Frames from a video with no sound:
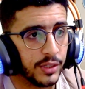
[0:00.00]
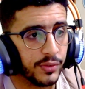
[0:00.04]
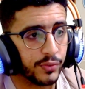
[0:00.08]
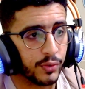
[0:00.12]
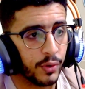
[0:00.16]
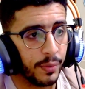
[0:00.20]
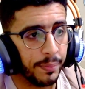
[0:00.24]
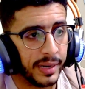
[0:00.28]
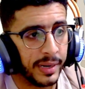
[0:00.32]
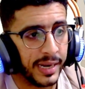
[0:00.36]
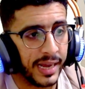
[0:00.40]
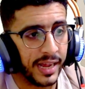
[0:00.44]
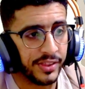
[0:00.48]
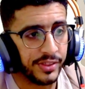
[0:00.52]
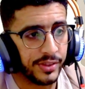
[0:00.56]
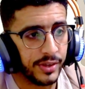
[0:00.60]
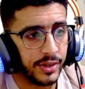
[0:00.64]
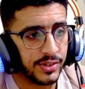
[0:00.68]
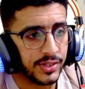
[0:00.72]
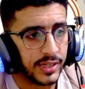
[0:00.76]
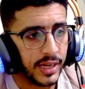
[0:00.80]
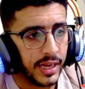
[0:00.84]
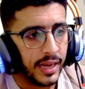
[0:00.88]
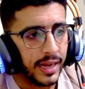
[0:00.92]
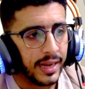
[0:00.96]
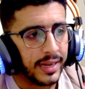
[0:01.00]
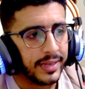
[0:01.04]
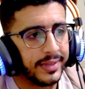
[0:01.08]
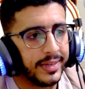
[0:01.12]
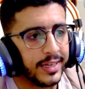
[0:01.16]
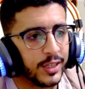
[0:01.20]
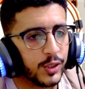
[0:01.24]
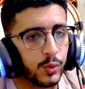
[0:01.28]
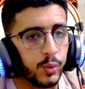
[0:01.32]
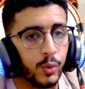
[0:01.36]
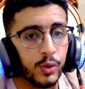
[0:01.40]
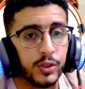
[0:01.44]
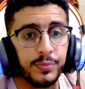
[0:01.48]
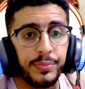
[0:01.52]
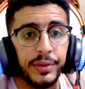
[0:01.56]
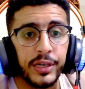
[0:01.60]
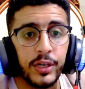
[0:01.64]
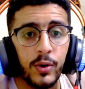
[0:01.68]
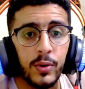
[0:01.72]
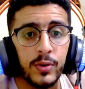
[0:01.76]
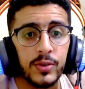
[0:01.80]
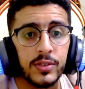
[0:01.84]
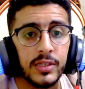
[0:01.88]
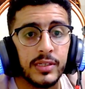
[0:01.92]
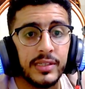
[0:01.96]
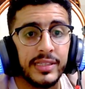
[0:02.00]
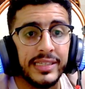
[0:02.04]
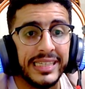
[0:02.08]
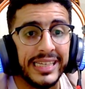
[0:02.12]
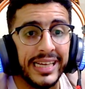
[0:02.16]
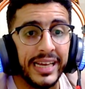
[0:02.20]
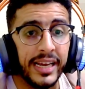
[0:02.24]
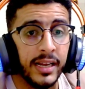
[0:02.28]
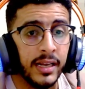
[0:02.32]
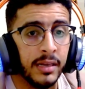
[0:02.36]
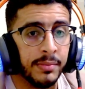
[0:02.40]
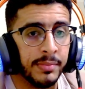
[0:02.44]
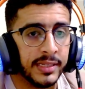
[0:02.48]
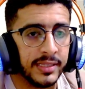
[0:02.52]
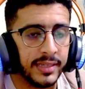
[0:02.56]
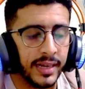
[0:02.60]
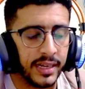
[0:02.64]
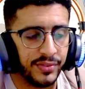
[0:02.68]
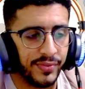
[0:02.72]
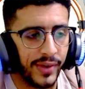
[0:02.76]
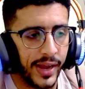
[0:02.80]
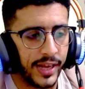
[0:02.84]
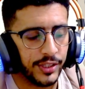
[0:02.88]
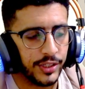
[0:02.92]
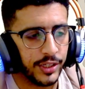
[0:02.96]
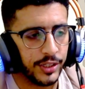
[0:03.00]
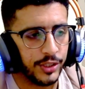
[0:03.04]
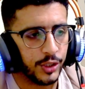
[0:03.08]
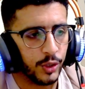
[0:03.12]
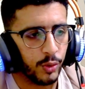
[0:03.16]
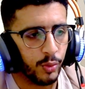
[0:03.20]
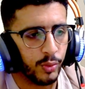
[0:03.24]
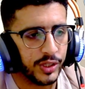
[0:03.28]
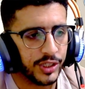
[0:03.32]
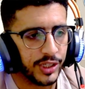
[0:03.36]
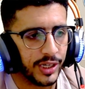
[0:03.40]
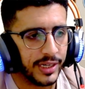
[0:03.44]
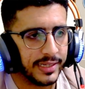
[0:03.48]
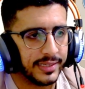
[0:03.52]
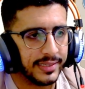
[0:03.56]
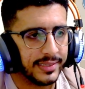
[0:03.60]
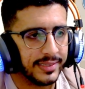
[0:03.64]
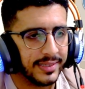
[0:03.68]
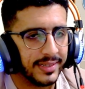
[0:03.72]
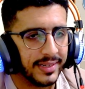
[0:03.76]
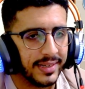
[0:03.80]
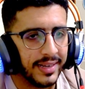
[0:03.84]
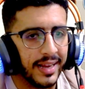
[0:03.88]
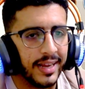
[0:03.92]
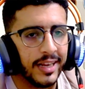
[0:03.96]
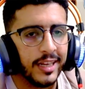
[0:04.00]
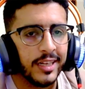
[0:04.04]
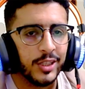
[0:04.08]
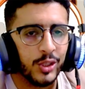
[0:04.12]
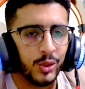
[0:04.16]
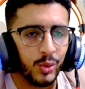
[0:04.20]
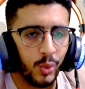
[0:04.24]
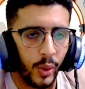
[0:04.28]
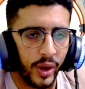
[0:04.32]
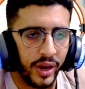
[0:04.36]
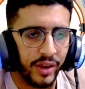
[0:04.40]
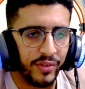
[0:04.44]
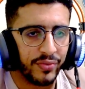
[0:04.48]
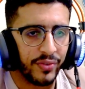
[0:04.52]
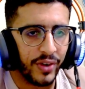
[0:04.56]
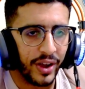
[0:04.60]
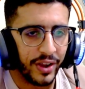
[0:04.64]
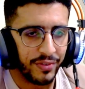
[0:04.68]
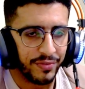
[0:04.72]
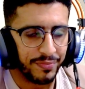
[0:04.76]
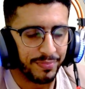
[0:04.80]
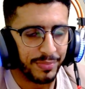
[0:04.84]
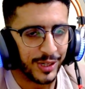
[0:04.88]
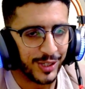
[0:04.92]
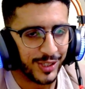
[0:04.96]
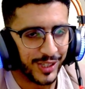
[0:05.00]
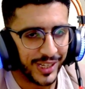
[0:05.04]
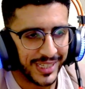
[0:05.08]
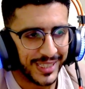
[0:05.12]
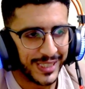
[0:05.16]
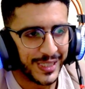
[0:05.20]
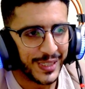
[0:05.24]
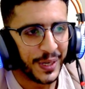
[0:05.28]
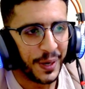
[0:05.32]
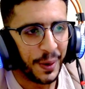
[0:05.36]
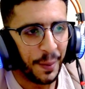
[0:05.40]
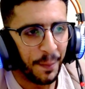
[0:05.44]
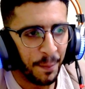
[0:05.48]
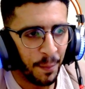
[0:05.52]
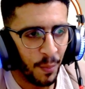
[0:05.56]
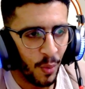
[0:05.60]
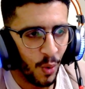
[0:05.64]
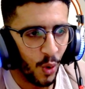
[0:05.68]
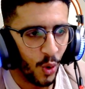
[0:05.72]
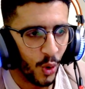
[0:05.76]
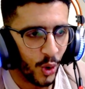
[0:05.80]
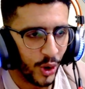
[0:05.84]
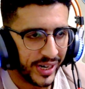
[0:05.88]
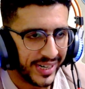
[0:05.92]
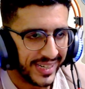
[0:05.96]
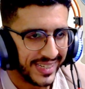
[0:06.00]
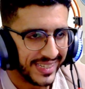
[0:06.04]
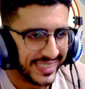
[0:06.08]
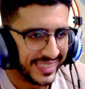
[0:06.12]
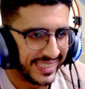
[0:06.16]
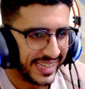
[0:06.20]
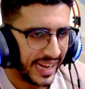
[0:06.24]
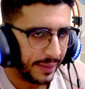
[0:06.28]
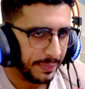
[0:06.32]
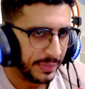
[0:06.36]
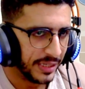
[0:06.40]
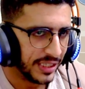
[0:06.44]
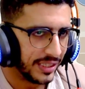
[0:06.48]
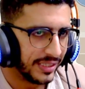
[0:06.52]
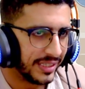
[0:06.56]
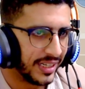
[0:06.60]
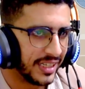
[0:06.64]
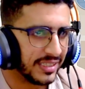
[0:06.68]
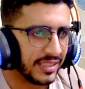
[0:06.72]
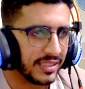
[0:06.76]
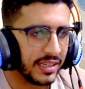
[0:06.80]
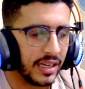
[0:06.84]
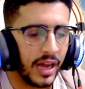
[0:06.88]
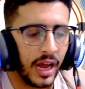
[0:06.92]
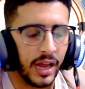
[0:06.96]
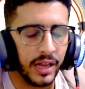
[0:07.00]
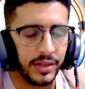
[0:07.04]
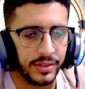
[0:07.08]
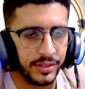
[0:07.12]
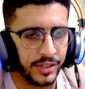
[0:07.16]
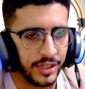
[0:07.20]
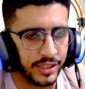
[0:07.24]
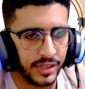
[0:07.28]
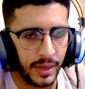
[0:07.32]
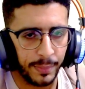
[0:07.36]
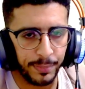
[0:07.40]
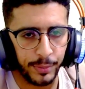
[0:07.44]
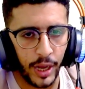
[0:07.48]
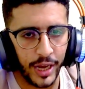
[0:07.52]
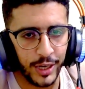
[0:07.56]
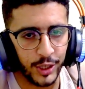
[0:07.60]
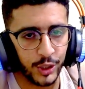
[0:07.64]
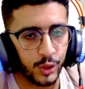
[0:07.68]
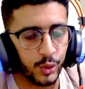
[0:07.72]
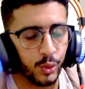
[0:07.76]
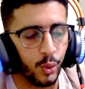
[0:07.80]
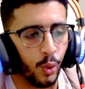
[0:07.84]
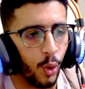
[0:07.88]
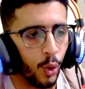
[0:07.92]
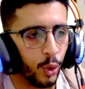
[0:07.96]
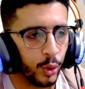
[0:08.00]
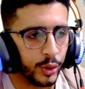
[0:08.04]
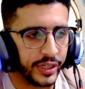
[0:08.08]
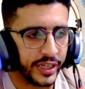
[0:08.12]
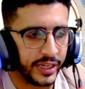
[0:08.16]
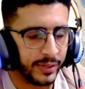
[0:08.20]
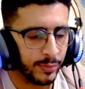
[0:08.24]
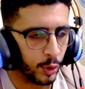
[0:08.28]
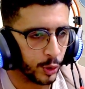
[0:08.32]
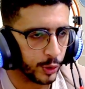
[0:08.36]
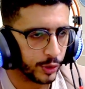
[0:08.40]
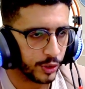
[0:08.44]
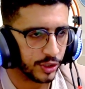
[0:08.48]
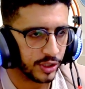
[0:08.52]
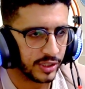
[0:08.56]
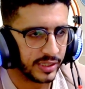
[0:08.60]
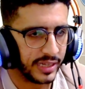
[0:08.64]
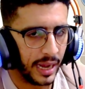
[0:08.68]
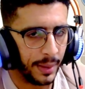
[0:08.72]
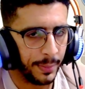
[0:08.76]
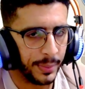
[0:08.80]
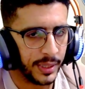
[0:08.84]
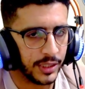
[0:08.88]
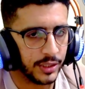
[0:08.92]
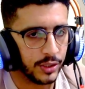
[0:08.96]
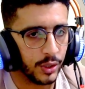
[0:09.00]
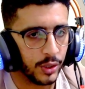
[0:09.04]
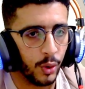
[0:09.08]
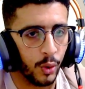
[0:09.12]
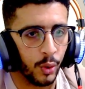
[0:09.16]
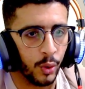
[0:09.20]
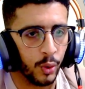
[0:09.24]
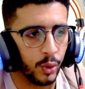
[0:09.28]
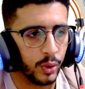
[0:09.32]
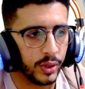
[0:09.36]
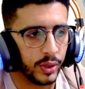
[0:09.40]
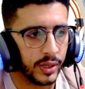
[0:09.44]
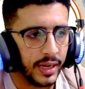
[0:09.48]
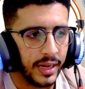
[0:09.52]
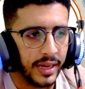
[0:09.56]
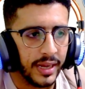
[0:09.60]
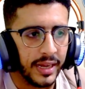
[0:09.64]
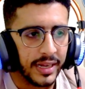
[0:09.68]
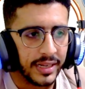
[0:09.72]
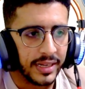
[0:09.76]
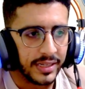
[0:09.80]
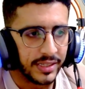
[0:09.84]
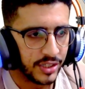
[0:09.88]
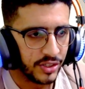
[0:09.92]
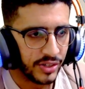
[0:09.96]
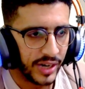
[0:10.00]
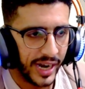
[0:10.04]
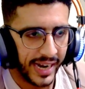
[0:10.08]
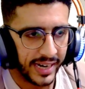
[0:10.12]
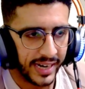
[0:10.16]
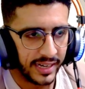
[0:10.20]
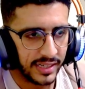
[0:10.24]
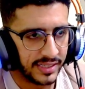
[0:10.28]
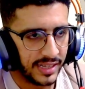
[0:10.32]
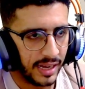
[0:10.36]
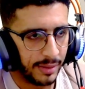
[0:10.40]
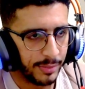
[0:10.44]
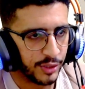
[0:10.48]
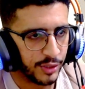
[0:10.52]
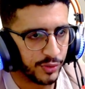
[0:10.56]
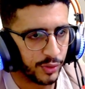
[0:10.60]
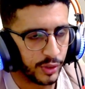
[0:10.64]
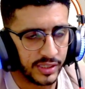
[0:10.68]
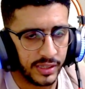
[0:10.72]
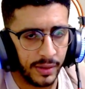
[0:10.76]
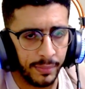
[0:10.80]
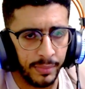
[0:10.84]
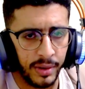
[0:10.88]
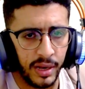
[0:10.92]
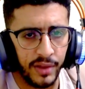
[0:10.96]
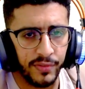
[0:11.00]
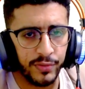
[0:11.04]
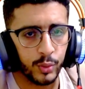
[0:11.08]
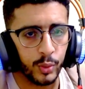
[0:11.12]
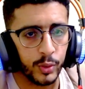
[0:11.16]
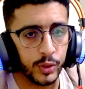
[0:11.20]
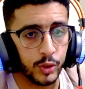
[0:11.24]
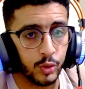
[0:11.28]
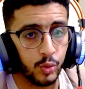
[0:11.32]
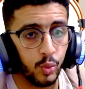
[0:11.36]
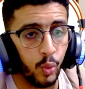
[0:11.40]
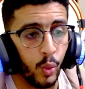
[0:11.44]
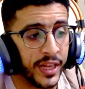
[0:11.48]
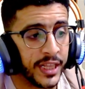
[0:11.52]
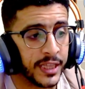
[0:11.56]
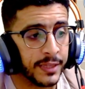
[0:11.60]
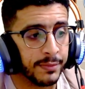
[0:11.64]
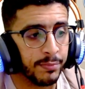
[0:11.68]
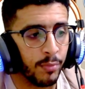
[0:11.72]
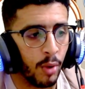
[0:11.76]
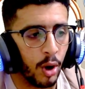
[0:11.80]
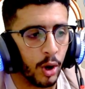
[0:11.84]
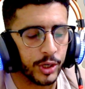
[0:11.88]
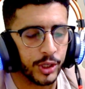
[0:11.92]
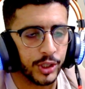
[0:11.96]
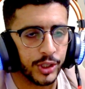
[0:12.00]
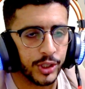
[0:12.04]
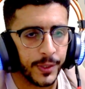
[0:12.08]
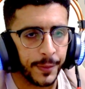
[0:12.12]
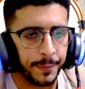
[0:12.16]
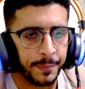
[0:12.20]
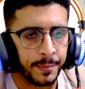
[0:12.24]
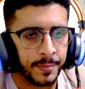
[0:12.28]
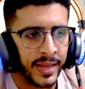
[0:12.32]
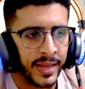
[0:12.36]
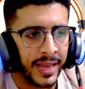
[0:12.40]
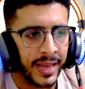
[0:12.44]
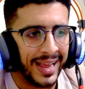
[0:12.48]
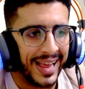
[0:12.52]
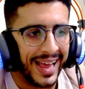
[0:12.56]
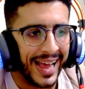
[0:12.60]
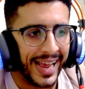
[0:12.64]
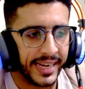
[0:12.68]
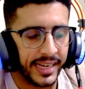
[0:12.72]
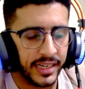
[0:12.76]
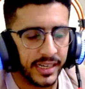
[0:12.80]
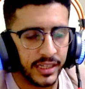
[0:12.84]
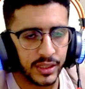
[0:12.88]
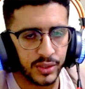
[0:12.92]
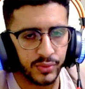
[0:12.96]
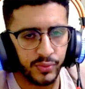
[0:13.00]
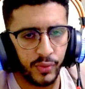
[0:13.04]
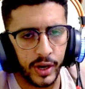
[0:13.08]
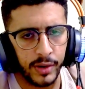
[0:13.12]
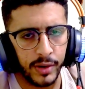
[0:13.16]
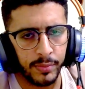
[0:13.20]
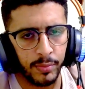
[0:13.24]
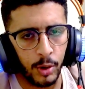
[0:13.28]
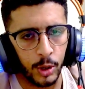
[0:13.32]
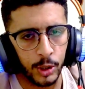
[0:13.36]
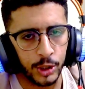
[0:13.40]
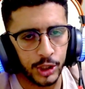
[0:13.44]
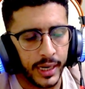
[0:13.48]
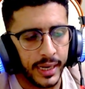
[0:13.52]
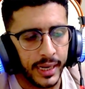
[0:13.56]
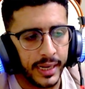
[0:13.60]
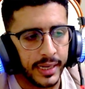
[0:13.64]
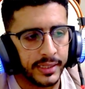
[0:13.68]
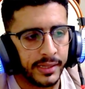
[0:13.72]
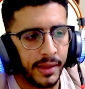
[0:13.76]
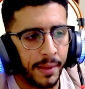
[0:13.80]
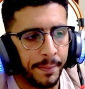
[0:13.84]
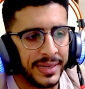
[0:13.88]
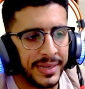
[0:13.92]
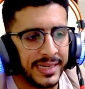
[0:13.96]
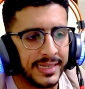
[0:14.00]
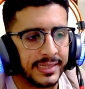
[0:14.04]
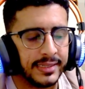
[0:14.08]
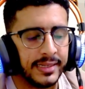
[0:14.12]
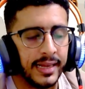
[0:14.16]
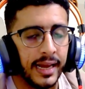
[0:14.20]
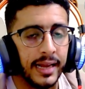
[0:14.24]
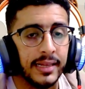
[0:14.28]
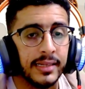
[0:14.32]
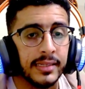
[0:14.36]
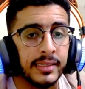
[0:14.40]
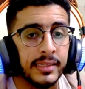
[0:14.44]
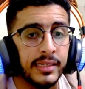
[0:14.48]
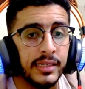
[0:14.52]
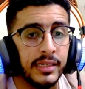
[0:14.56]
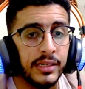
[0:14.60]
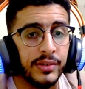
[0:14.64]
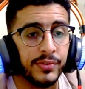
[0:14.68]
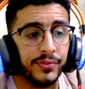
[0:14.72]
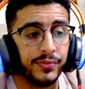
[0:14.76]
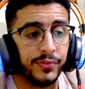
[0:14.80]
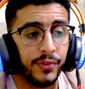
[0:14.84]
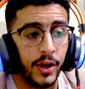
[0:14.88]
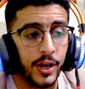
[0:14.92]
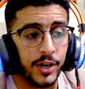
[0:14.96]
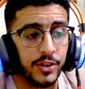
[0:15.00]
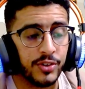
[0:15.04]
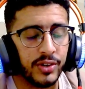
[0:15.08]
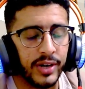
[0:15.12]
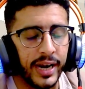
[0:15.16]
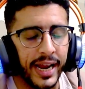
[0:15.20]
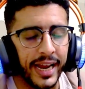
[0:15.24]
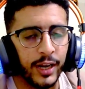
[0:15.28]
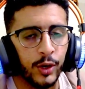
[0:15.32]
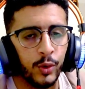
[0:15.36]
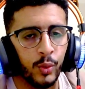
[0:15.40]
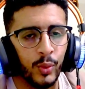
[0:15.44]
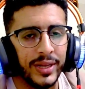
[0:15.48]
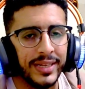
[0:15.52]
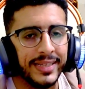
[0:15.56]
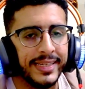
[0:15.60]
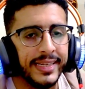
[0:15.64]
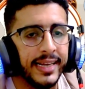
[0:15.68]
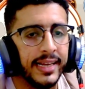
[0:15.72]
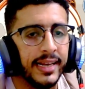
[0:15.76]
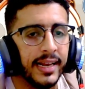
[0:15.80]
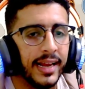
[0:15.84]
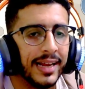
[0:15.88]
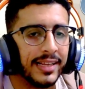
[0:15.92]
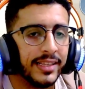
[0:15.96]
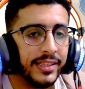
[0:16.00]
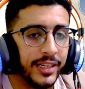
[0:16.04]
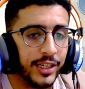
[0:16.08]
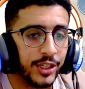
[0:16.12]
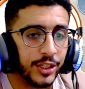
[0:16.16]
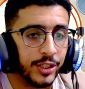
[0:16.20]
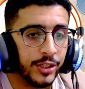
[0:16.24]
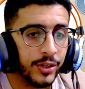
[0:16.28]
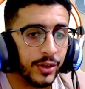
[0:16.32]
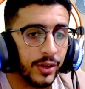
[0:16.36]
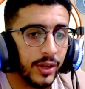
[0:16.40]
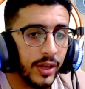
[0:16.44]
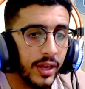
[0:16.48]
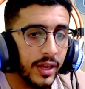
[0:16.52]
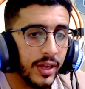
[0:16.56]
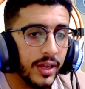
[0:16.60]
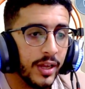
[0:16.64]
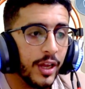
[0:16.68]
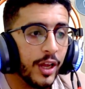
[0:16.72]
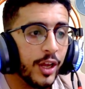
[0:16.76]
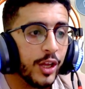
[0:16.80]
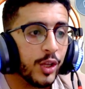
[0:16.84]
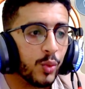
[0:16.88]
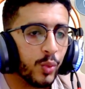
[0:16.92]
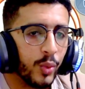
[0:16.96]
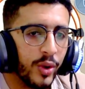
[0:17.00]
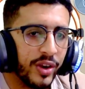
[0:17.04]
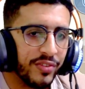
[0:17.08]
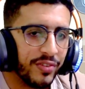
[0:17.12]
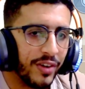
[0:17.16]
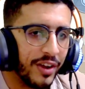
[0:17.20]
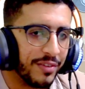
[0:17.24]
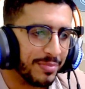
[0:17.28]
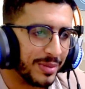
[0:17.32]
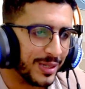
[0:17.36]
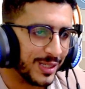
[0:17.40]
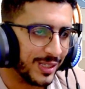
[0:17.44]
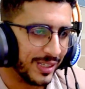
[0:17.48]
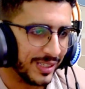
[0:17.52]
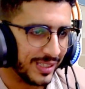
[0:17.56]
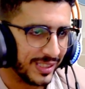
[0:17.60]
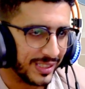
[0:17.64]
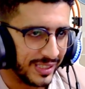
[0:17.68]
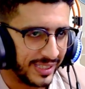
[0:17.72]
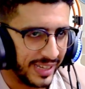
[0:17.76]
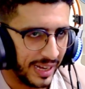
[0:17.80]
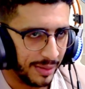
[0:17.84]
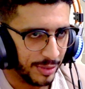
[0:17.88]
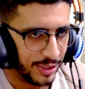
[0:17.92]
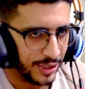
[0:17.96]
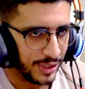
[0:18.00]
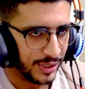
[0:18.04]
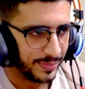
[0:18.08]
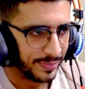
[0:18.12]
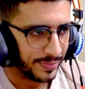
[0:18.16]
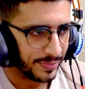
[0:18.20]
from Melanthius. This was because the element advantage, which is 25% more damage. This applies to all the immortals damage, all the dragons damage. For example, if it was wind march against fire march, that means that the fire dragon will deal additional 25% damage.